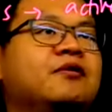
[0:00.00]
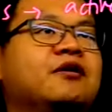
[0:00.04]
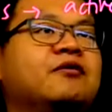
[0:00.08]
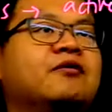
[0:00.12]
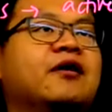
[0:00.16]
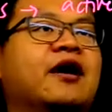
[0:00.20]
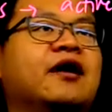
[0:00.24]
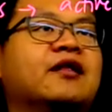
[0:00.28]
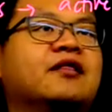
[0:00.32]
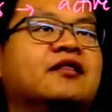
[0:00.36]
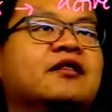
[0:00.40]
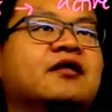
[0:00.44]

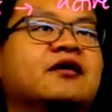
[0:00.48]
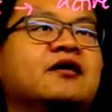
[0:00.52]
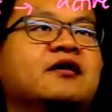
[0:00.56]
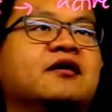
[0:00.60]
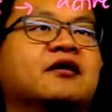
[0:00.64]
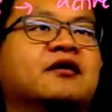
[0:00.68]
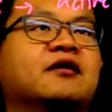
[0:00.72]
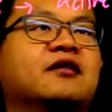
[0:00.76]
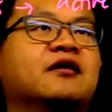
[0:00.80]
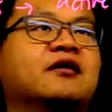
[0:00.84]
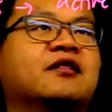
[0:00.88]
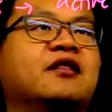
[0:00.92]
write
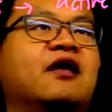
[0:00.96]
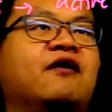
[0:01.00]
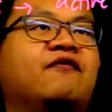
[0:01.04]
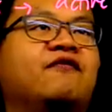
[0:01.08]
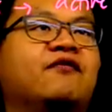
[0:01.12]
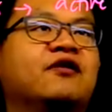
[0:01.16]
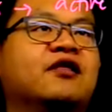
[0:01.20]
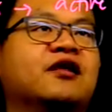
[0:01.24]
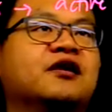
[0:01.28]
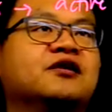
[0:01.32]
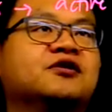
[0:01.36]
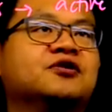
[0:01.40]
here the
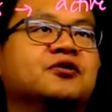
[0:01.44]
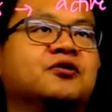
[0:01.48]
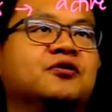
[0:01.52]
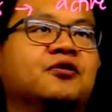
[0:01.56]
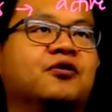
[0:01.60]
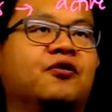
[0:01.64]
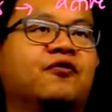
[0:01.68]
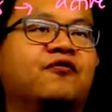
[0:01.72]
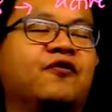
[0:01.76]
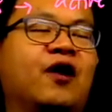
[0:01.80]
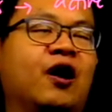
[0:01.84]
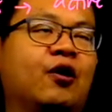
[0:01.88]
definition
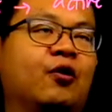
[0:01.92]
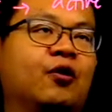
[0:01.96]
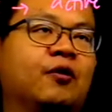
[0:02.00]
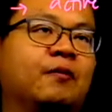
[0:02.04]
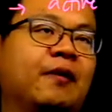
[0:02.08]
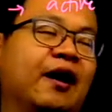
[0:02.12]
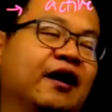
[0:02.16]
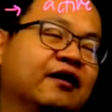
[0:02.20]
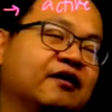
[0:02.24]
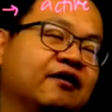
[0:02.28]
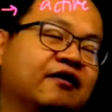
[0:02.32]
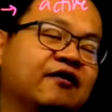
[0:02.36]
of our
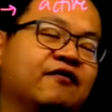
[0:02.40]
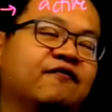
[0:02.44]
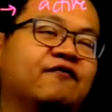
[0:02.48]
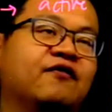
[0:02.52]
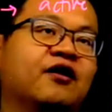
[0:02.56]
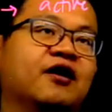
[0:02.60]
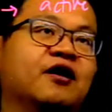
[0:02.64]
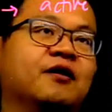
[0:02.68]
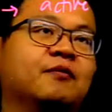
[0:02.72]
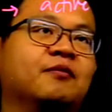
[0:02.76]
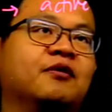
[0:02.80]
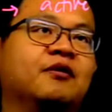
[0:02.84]
binary
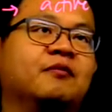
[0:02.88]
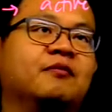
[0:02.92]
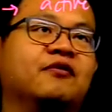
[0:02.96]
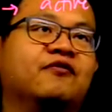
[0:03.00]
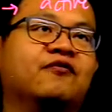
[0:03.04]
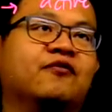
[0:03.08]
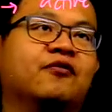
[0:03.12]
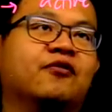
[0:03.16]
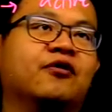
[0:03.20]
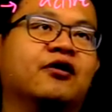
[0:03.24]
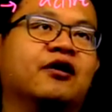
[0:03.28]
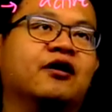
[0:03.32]
variable
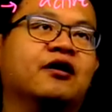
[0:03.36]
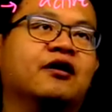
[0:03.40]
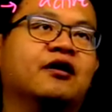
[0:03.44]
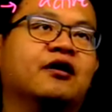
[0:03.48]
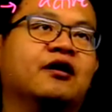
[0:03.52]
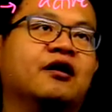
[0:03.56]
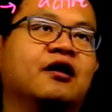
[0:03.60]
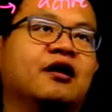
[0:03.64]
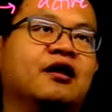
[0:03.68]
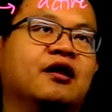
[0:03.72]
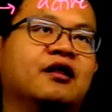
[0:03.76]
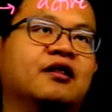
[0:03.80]
before.
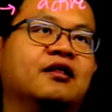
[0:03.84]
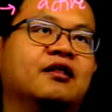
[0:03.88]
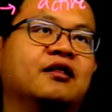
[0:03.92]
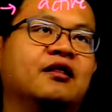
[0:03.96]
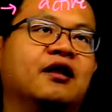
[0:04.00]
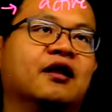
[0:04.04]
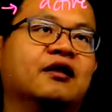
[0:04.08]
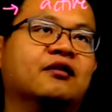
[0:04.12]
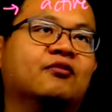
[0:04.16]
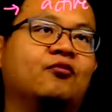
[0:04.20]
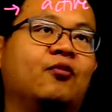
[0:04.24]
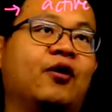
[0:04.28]

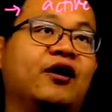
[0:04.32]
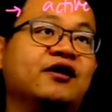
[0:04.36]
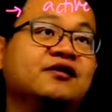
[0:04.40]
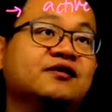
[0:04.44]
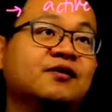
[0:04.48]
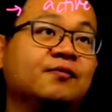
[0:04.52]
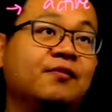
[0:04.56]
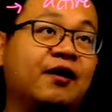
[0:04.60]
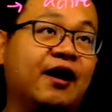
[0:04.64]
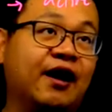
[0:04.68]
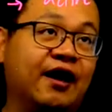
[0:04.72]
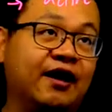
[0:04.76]
let y
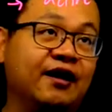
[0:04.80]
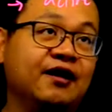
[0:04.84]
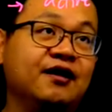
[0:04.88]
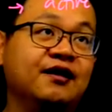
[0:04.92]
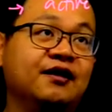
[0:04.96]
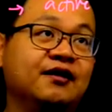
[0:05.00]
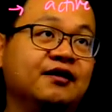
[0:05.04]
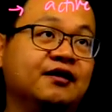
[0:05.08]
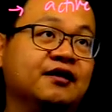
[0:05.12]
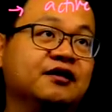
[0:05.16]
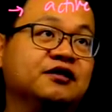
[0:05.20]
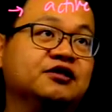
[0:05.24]
sub I
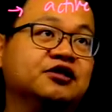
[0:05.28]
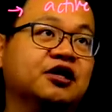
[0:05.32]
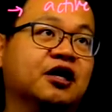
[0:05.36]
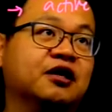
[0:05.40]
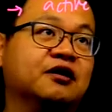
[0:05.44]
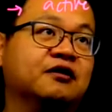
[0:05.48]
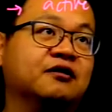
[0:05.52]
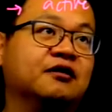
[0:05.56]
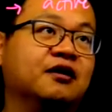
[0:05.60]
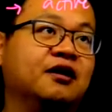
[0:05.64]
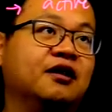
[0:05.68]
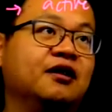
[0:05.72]
in
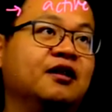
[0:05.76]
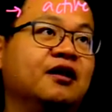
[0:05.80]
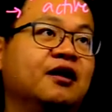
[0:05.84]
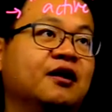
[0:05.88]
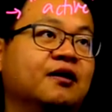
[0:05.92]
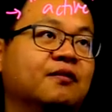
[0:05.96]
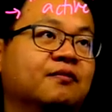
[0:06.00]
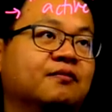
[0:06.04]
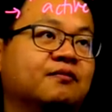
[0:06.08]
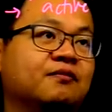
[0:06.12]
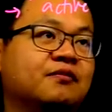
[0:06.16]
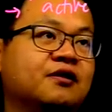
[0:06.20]
general
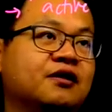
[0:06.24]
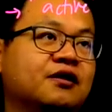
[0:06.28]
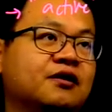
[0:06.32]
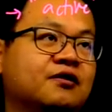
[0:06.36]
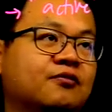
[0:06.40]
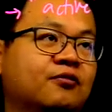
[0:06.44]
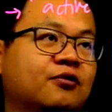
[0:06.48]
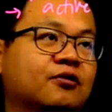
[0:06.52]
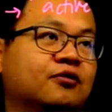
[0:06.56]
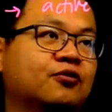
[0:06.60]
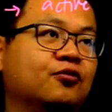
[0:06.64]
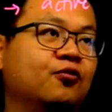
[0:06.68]
be
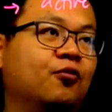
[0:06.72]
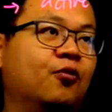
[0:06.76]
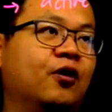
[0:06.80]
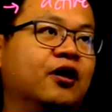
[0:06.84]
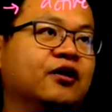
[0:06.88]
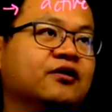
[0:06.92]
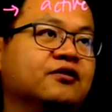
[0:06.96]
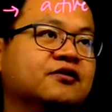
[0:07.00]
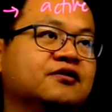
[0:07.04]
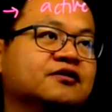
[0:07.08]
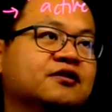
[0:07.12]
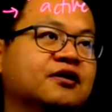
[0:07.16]
equal to
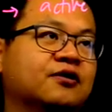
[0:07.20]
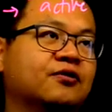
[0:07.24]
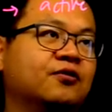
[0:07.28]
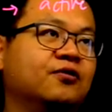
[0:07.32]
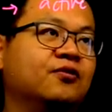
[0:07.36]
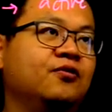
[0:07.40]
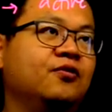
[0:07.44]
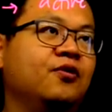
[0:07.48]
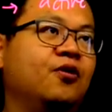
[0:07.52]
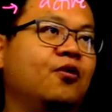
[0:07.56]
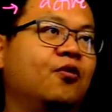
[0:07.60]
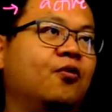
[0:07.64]
1 or
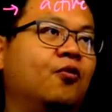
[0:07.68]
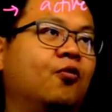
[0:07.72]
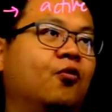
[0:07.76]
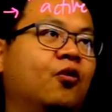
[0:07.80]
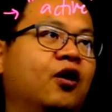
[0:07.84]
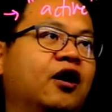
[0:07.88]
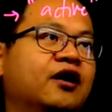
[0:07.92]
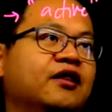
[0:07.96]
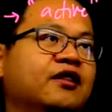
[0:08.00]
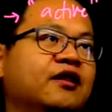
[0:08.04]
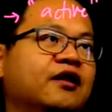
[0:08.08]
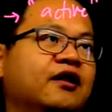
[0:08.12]
0,
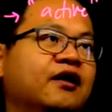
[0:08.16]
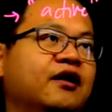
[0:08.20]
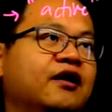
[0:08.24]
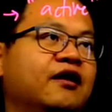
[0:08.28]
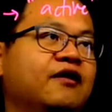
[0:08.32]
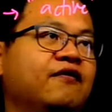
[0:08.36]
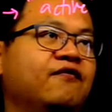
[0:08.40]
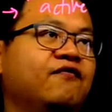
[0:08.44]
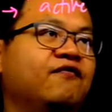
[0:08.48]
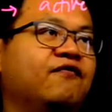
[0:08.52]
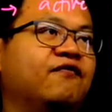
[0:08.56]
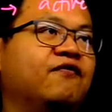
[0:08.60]
1
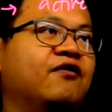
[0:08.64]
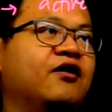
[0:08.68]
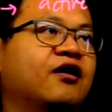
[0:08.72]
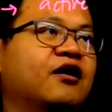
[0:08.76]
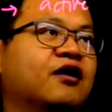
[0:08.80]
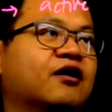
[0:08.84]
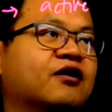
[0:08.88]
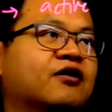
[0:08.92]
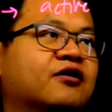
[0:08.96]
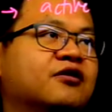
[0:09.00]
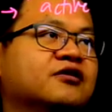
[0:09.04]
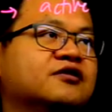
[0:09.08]
if
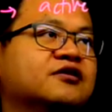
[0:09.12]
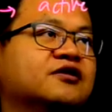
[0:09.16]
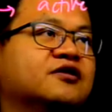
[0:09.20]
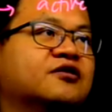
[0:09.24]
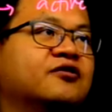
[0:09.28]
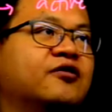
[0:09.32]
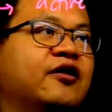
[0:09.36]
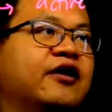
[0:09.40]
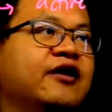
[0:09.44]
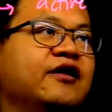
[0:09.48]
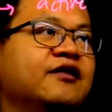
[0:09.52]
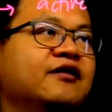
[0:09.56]

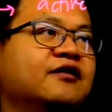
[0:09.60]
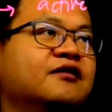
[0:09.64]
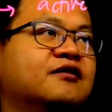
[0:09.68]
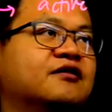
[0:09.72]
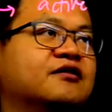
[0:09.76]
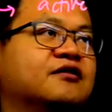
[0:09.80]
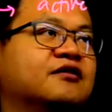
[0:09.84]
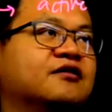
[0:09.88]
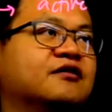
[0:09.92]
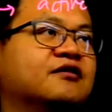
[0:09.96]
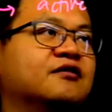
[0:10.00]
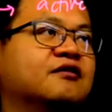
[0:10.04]

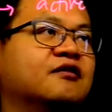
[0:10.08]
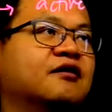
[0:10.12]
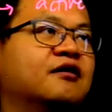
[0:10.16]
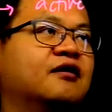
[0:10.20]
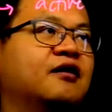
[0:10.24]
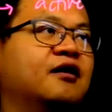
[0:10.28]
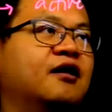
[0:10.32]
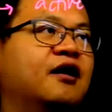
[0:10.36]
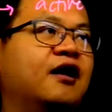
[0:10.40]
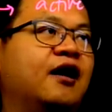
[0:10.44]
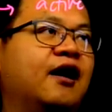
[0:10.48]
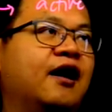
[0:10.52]
constraint
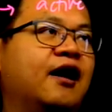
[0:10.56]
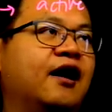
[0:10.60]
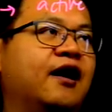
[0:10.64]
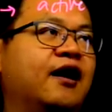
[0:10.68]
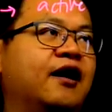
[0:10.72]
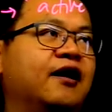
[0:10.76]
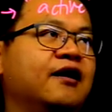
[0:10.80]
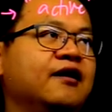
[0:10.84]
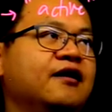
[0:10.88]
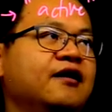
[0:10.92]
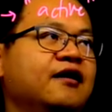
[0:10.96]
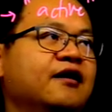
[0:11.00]

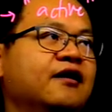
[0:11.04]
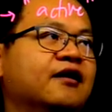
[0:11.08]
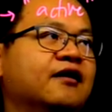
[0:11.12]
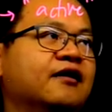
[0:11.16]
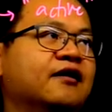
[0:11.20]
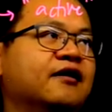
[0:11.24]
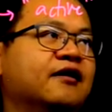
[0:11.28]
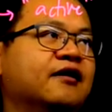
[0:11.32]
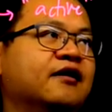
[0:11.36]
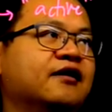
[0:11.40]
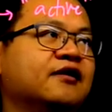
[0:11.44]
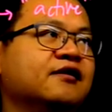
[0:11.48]
I
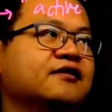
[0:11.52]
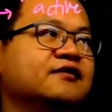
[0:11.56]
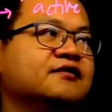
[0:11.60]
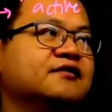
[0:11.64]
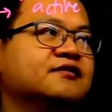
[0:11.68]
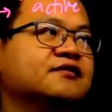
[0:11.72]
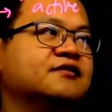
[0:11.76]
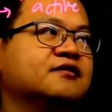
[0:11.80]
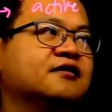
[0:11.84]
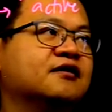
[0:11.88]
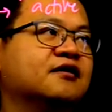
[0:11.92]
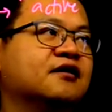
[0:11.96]

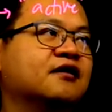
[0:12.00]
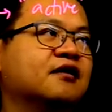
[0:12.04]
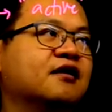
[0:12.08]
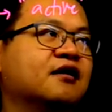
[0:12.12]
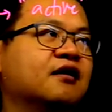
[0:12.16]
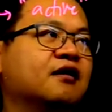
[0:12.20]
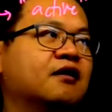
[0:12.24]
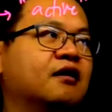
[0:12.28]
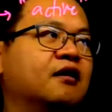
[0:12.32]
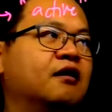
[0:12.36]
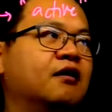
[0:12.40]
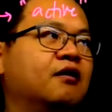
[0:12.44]
is
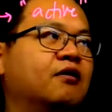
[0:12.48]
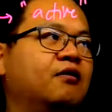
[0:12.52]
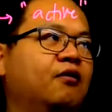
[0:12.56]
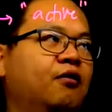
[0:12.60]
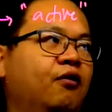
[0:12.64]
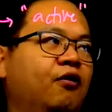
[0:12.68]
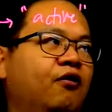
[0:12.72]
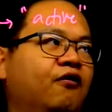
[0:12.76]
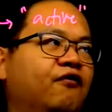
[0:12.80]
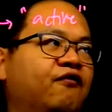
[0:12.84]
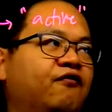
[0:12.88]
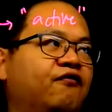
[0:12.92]

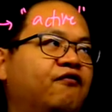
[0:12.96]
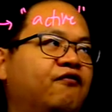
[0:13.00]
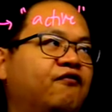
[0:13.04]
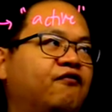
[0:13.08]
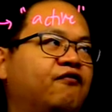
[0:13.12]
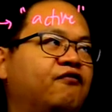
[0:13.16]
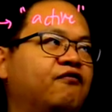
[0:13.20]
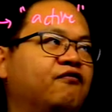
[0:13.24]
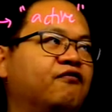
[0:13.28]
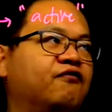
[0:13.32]
off,